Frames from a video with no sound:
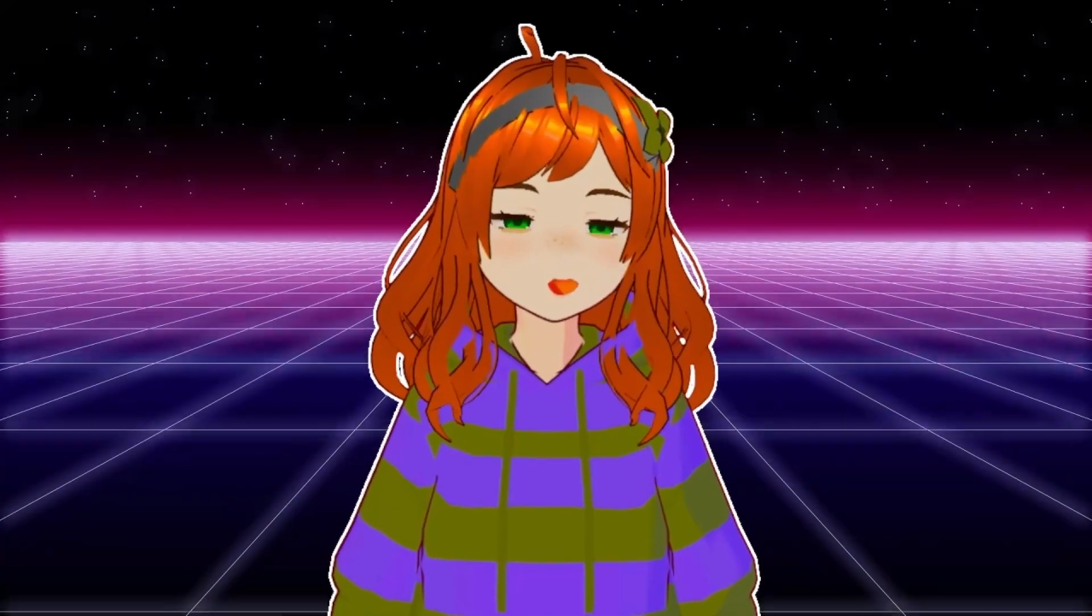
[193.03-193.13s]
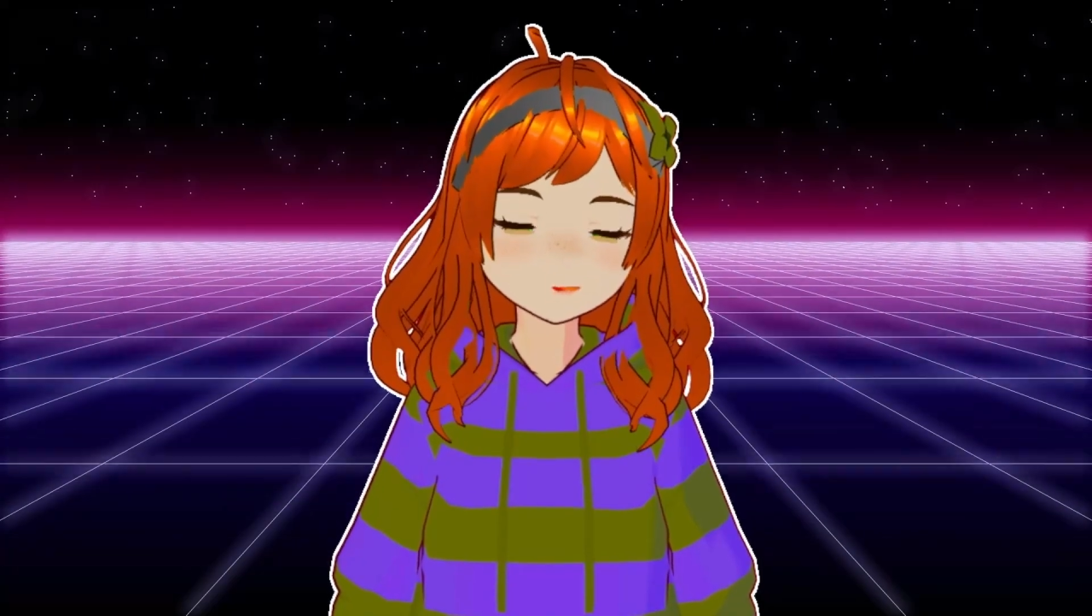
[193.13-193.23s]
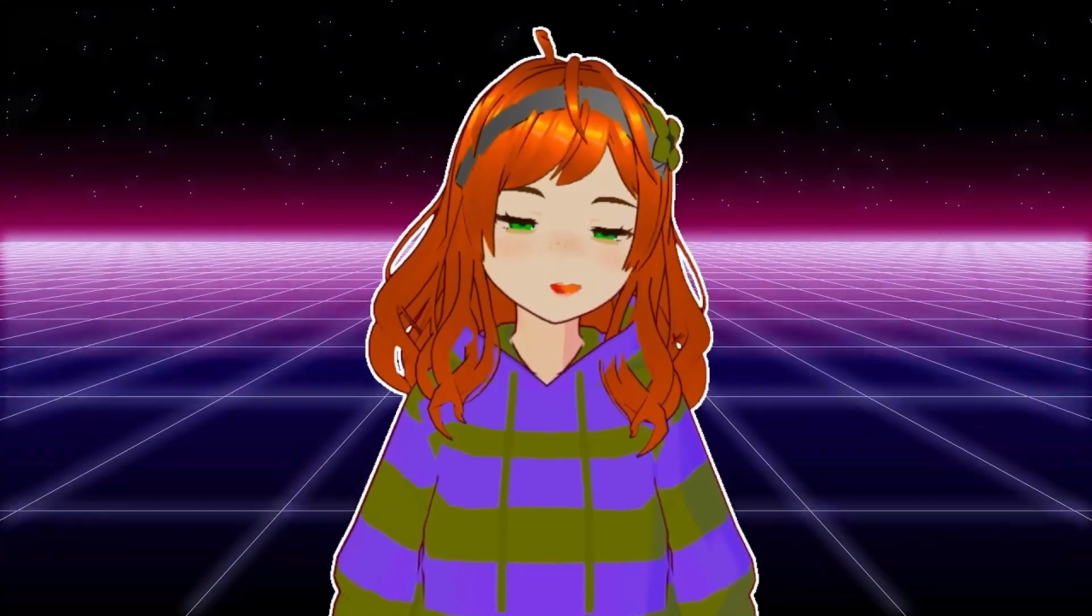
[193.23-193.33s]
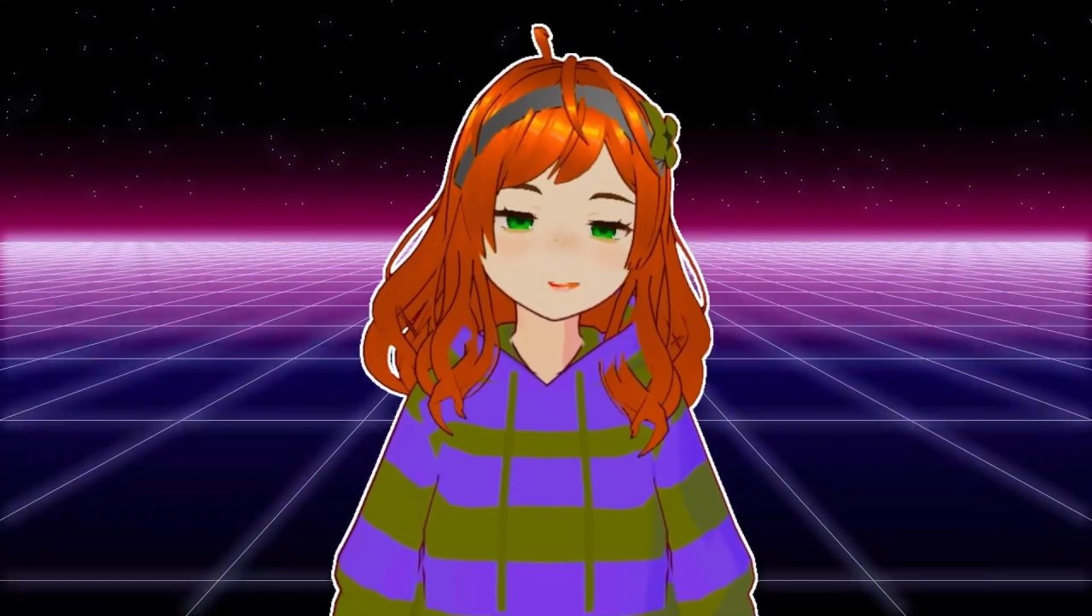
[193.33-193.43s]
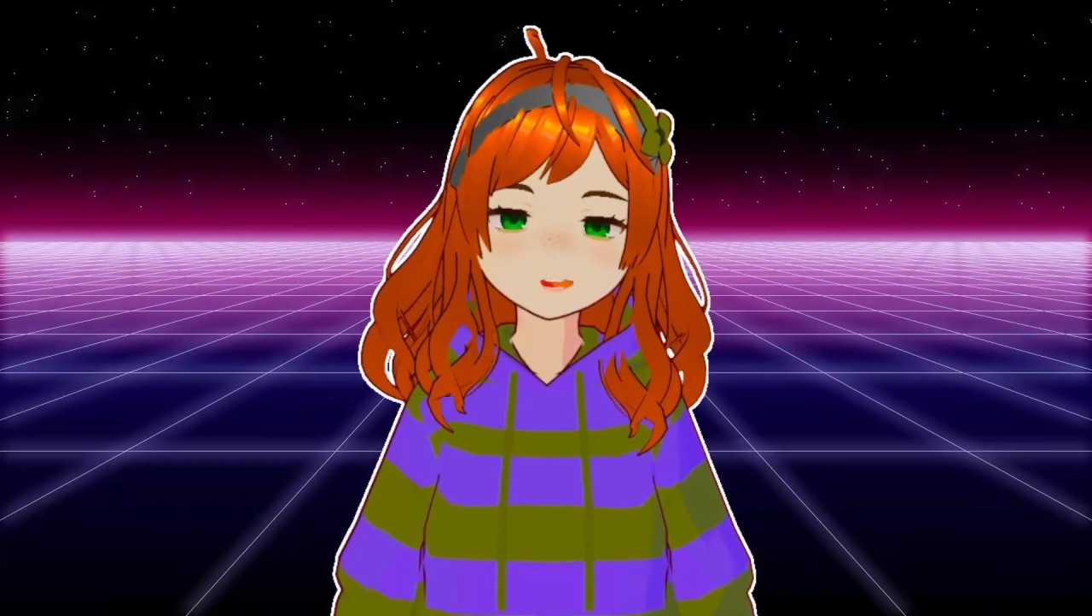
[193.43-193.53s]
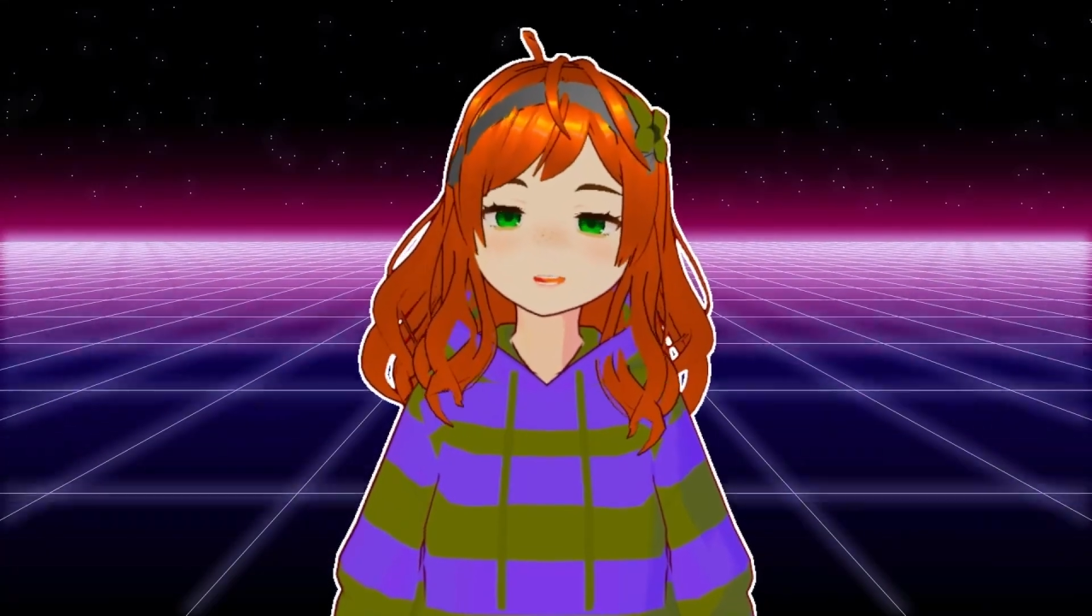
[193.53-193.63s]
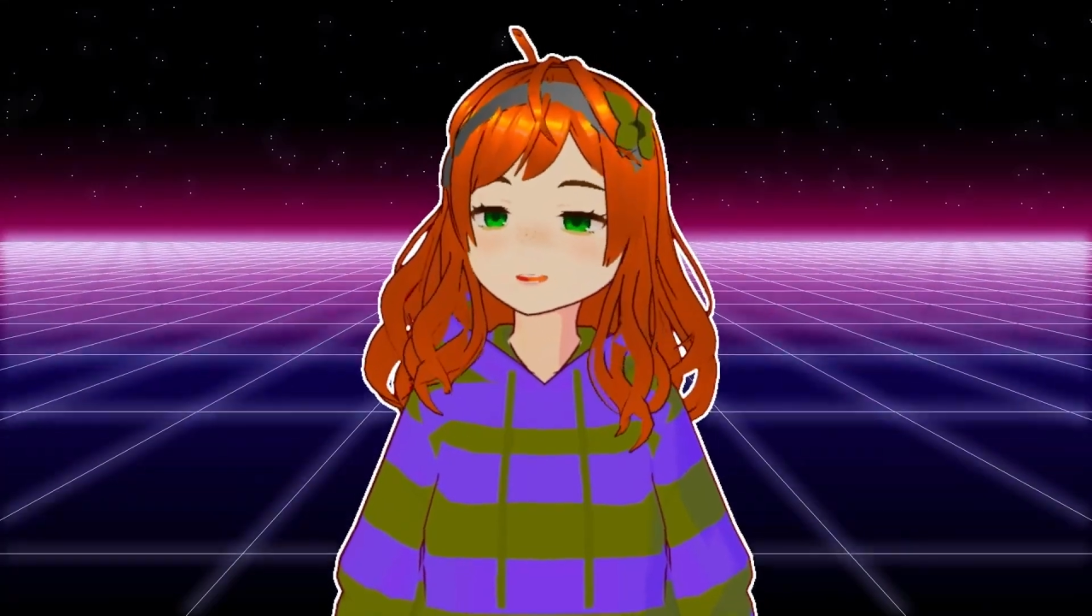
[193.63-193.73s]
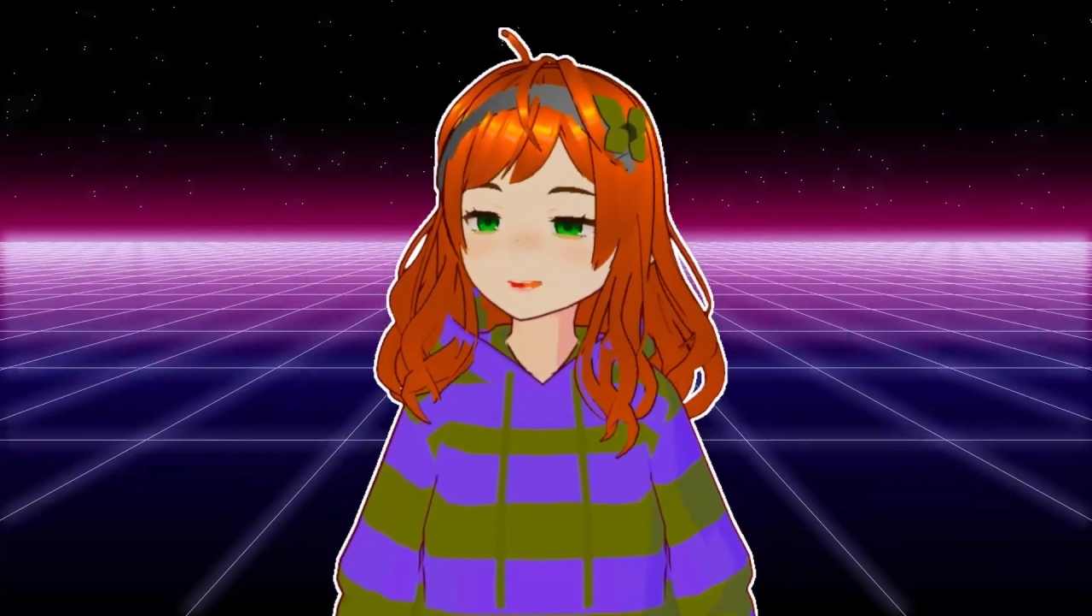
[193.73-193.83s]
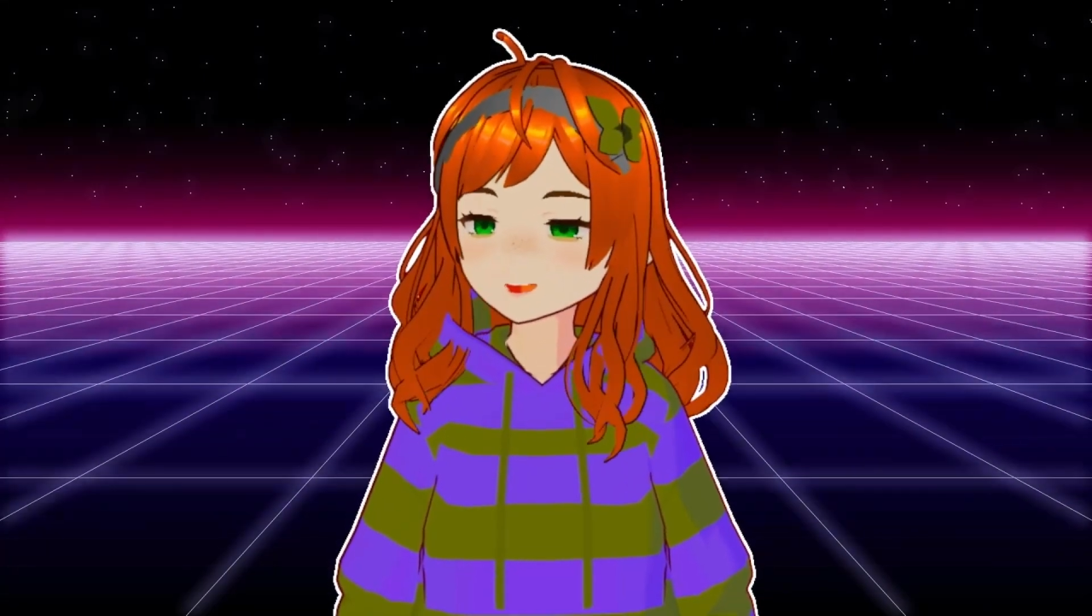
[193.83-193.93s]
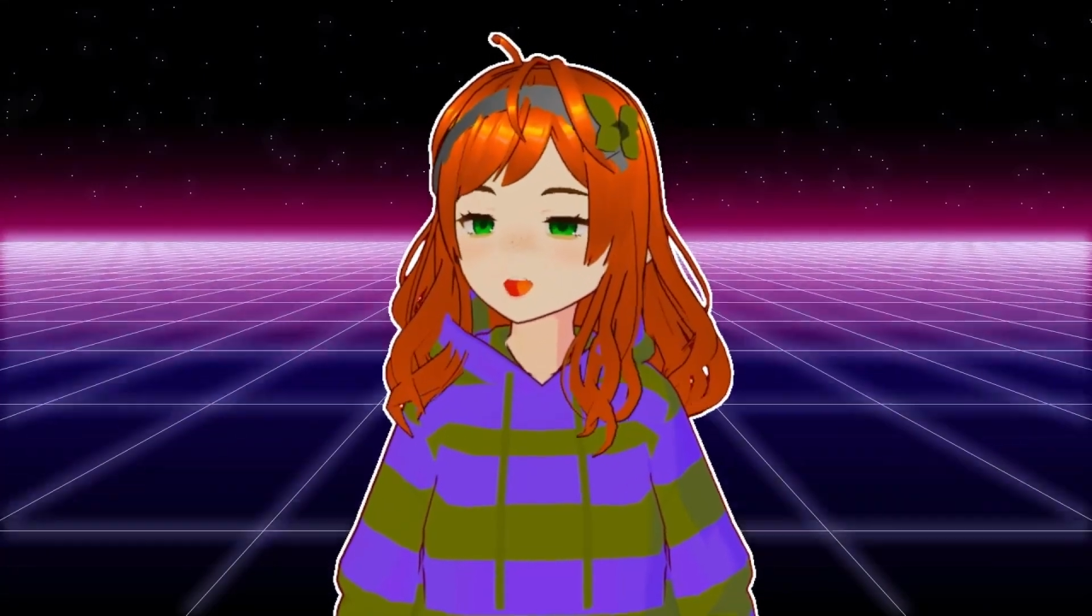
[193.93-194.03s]
queer theory
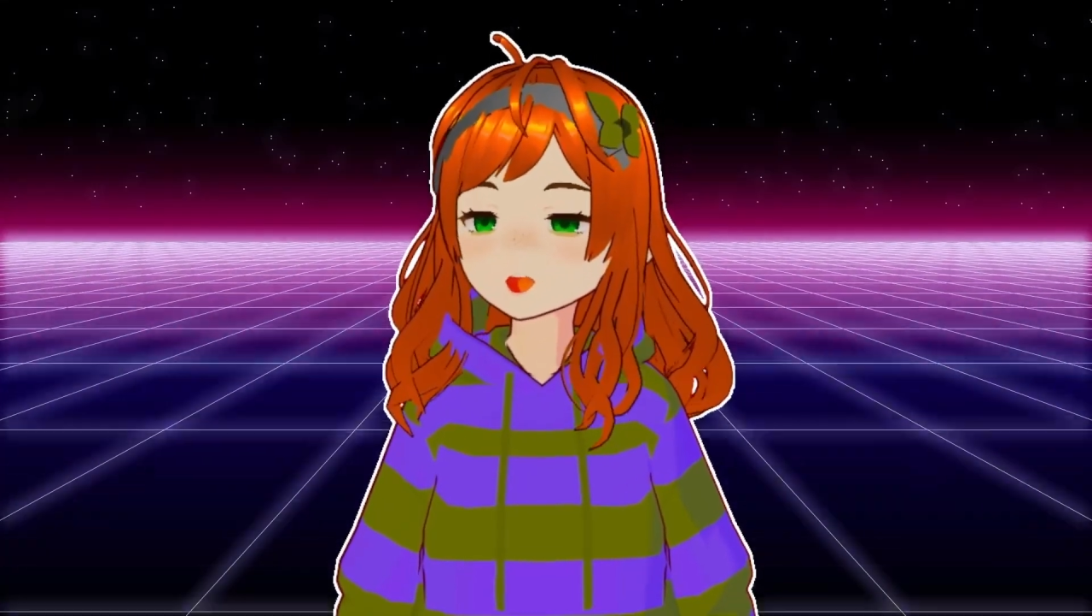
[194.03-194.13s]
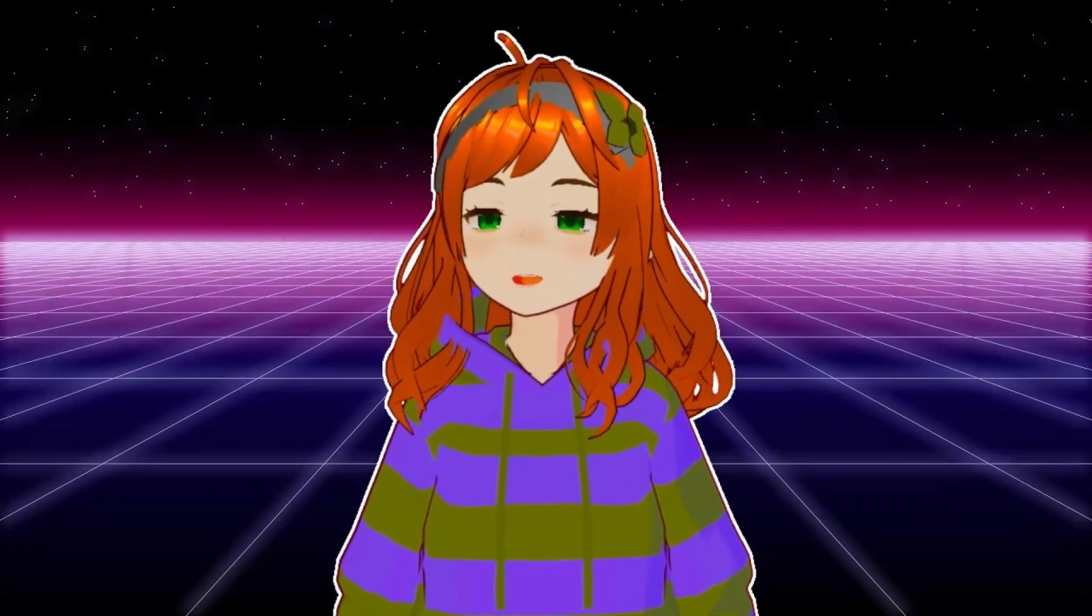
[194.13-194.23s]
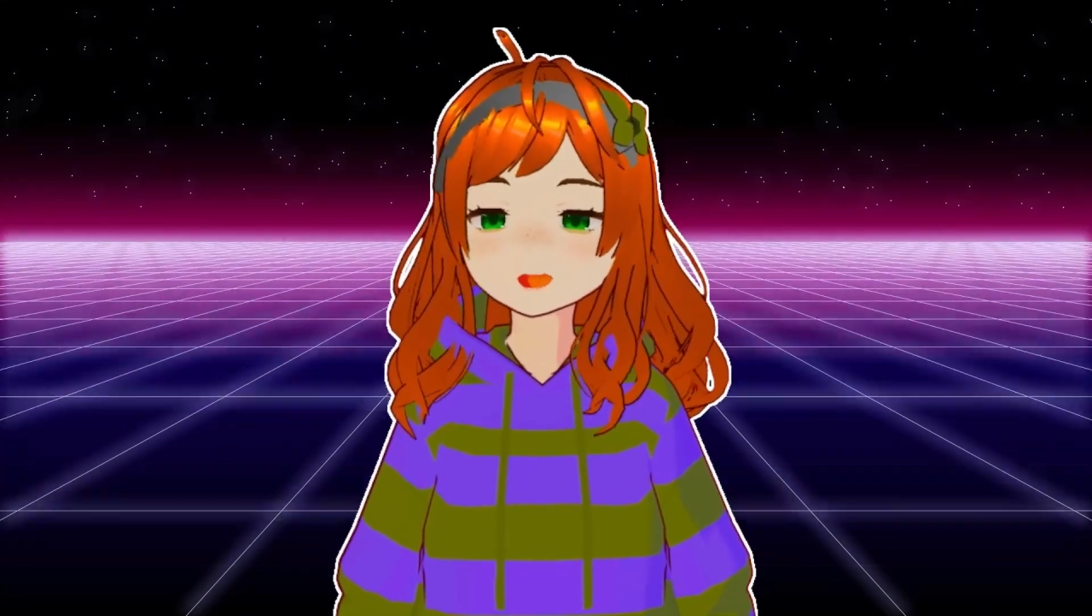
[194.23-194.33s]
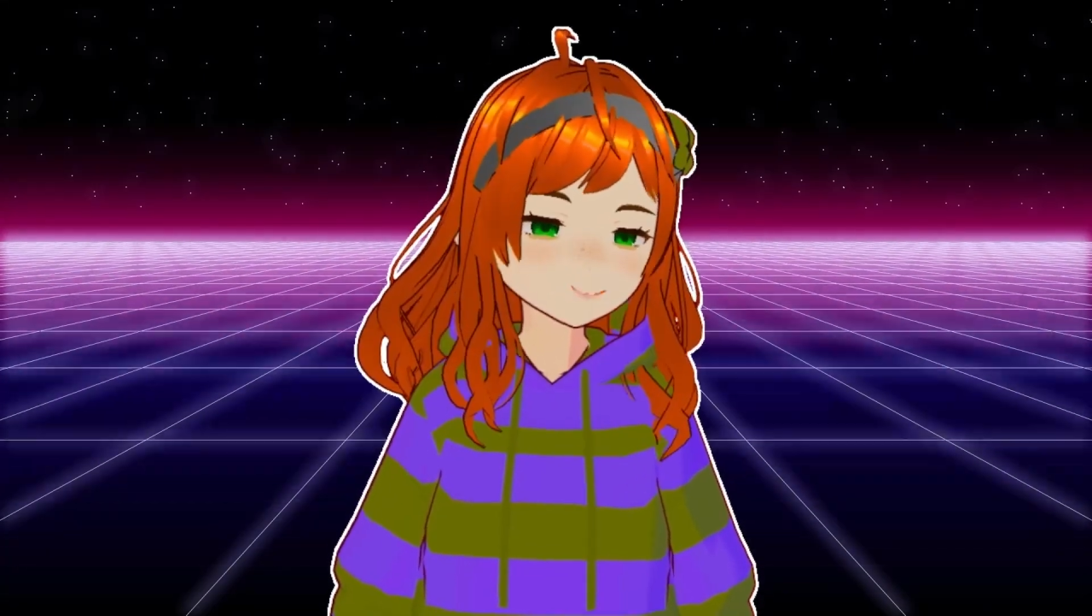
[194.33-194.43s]
stuff